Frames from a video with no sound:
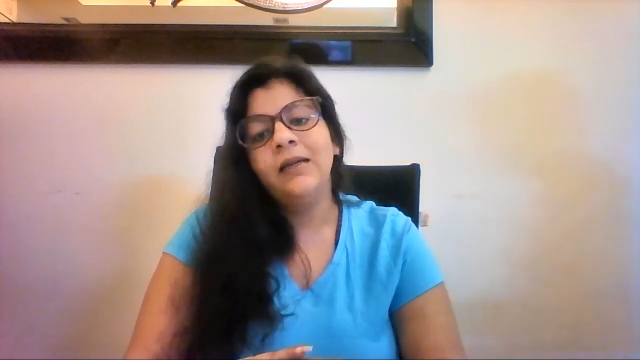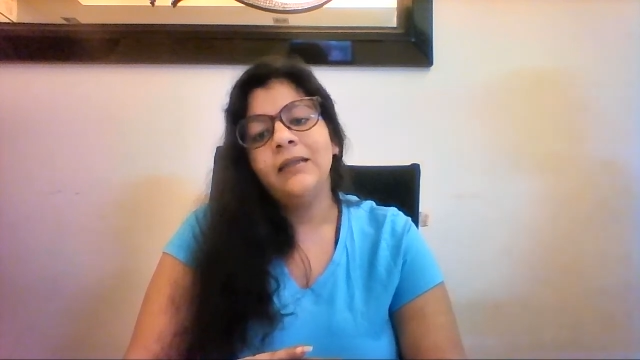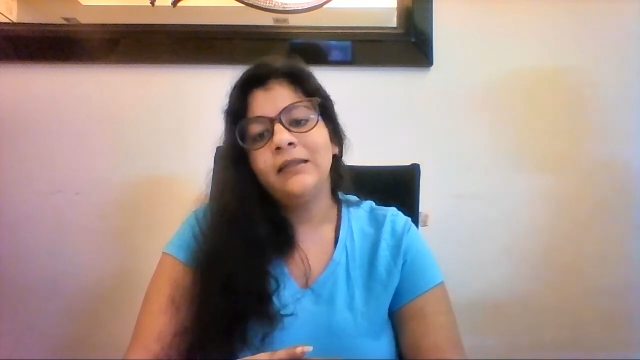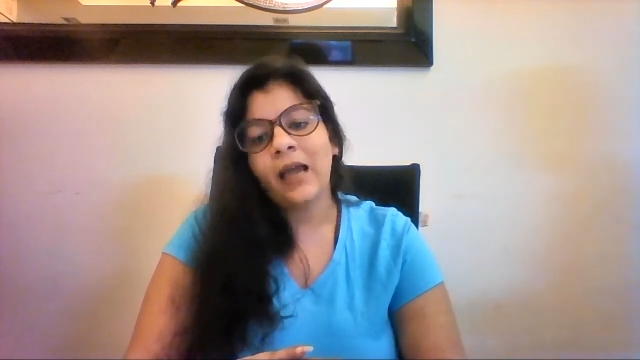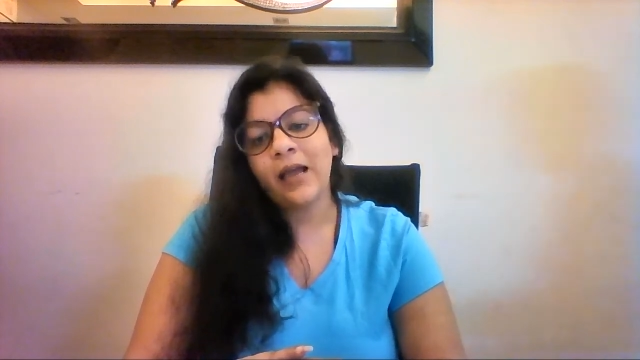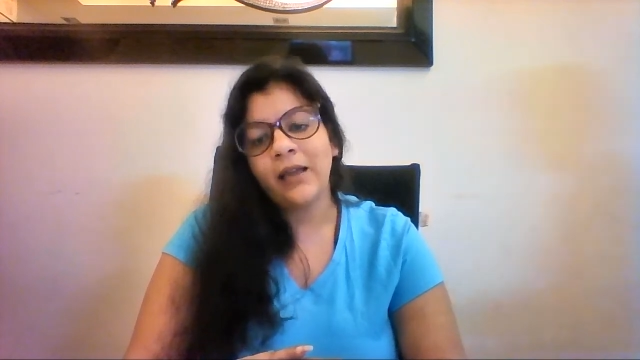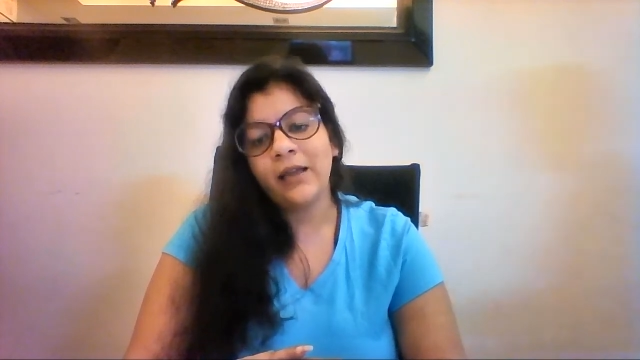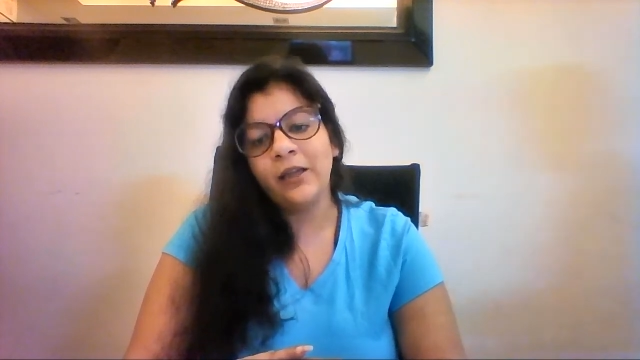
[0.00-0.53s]

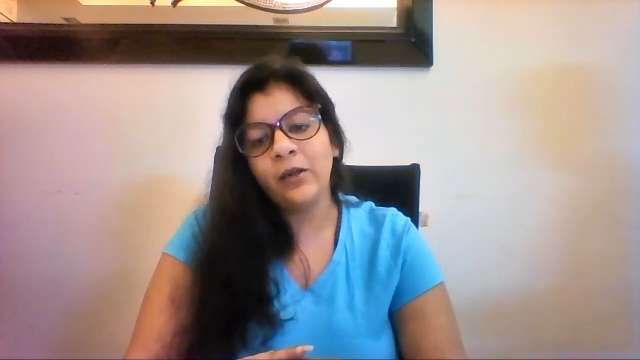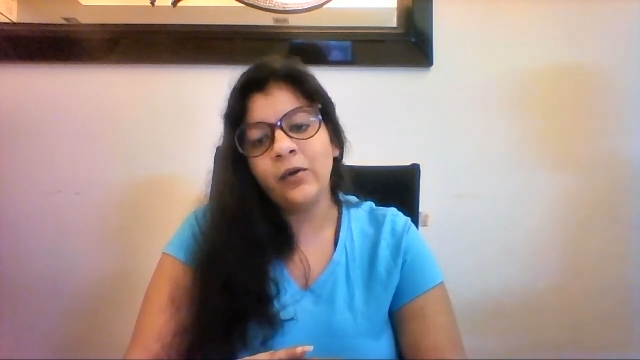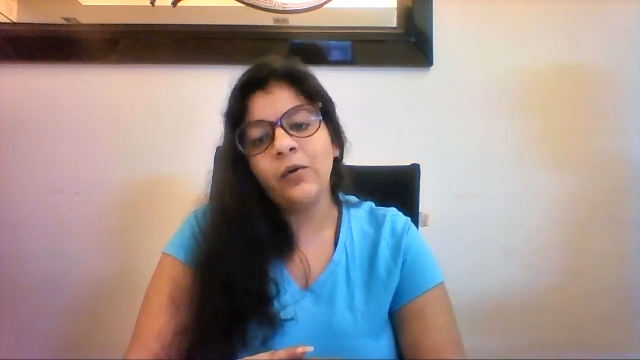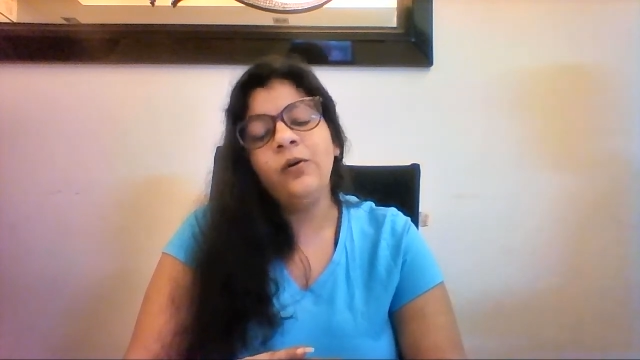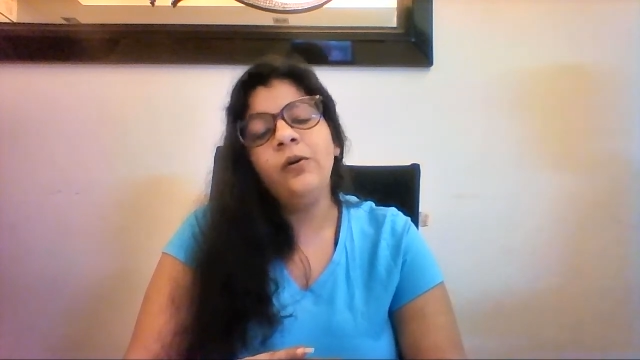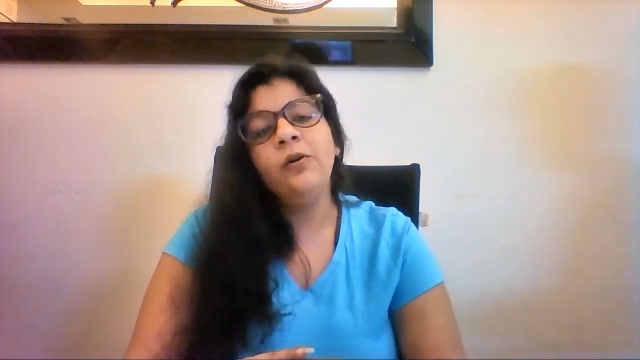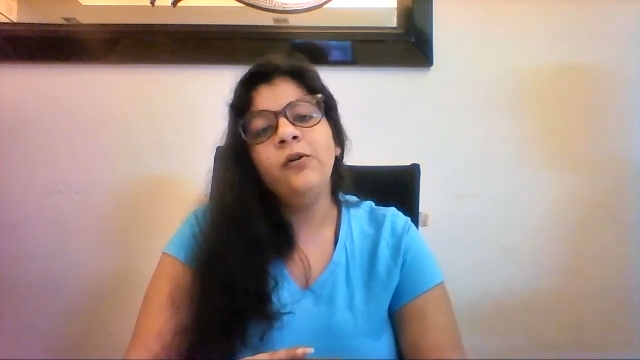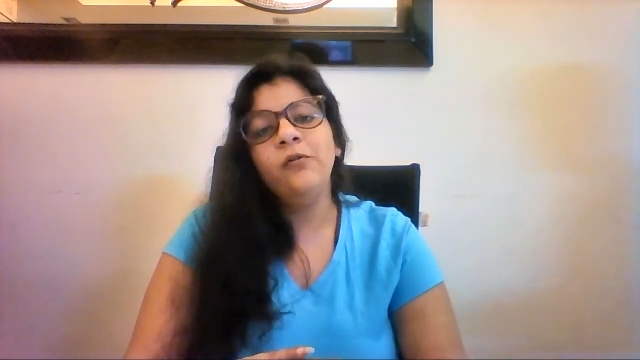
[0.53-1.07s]
Thank
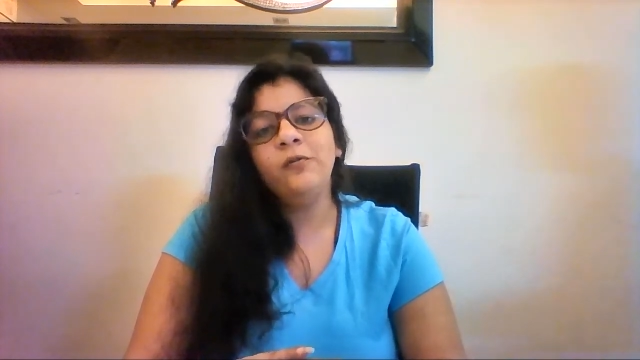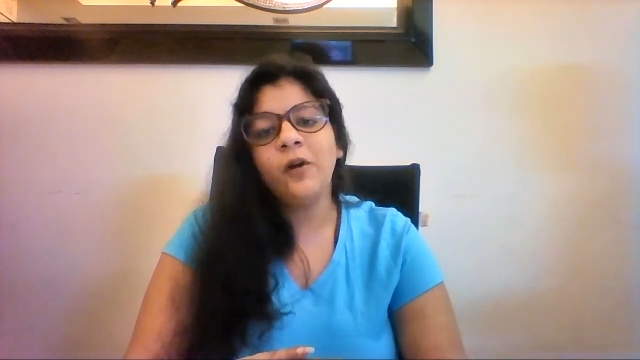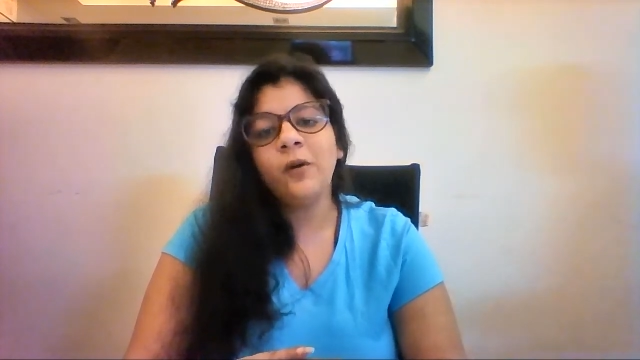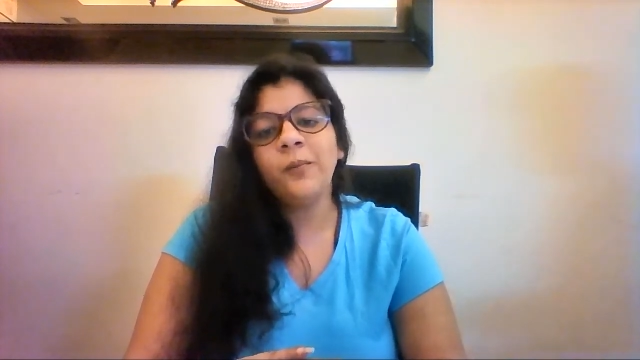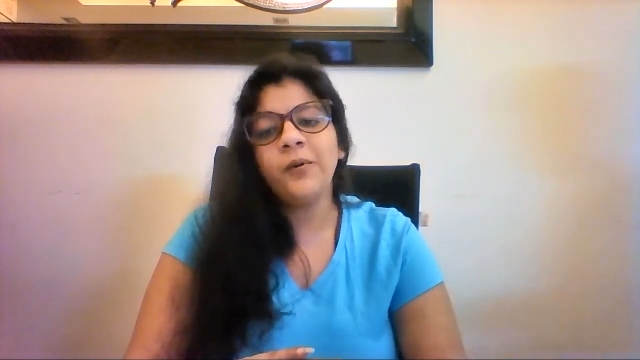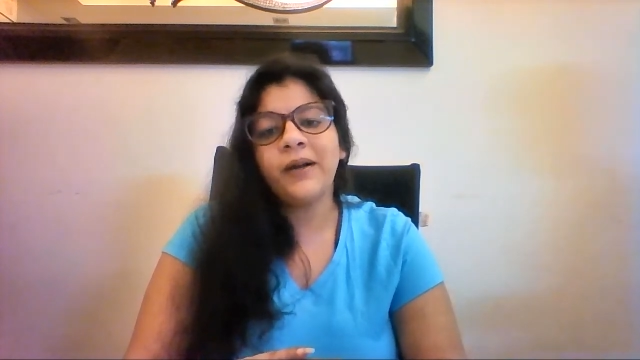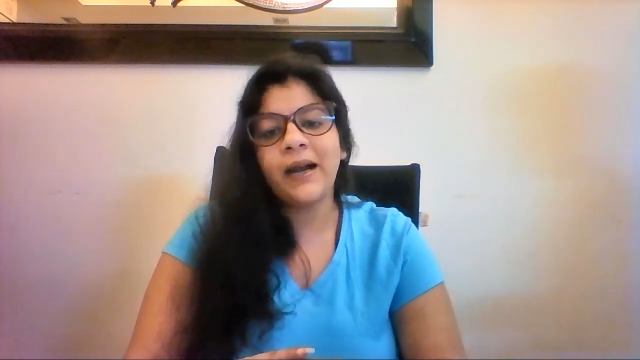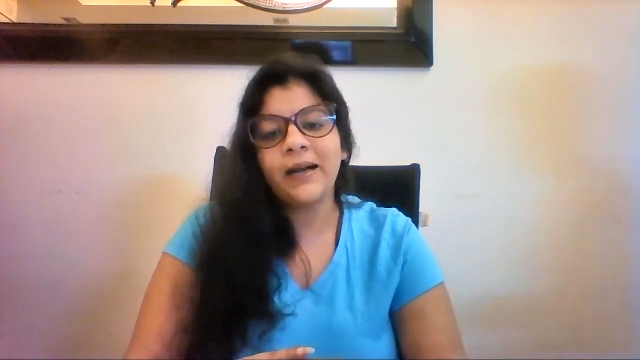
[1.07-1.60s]
you for
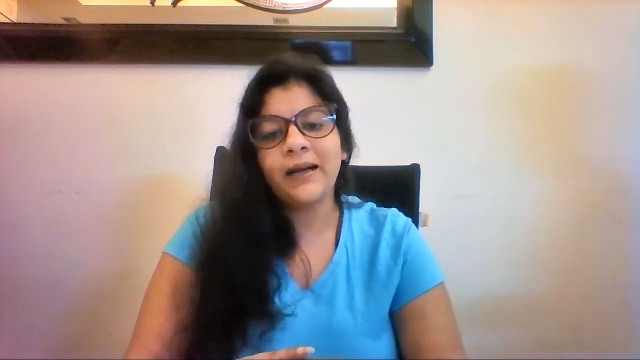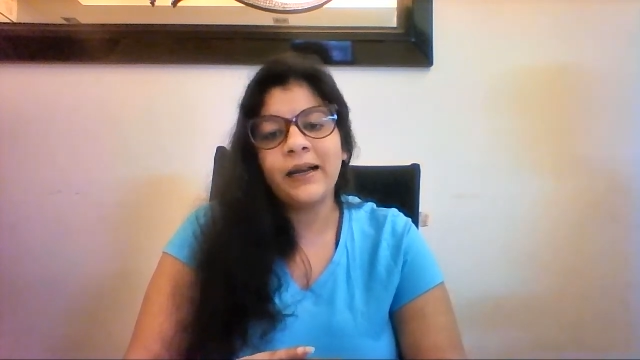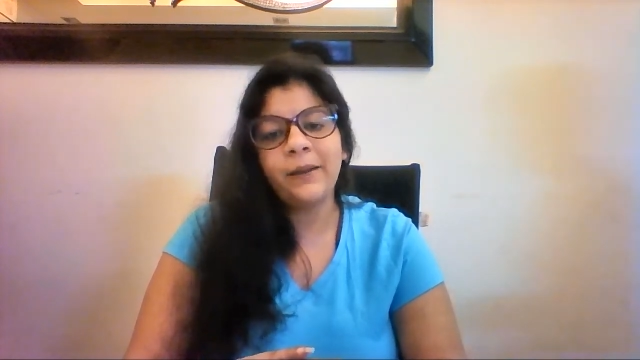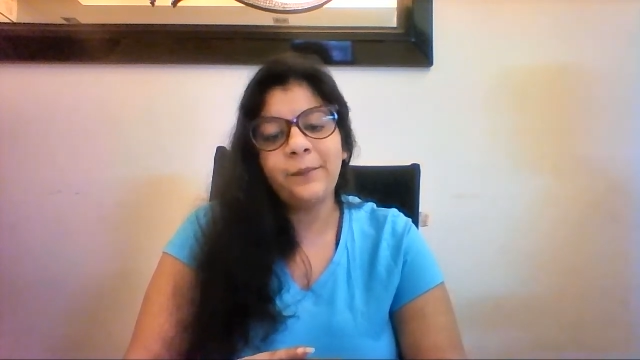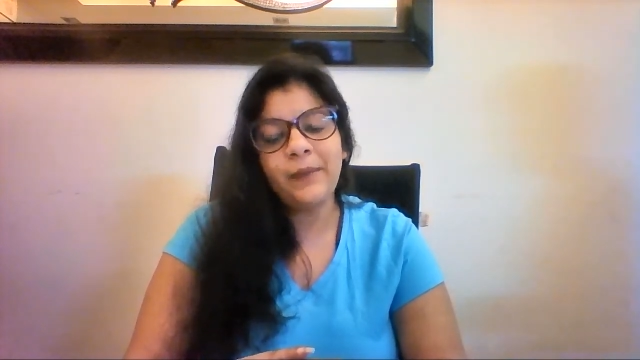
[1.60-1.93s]
protecting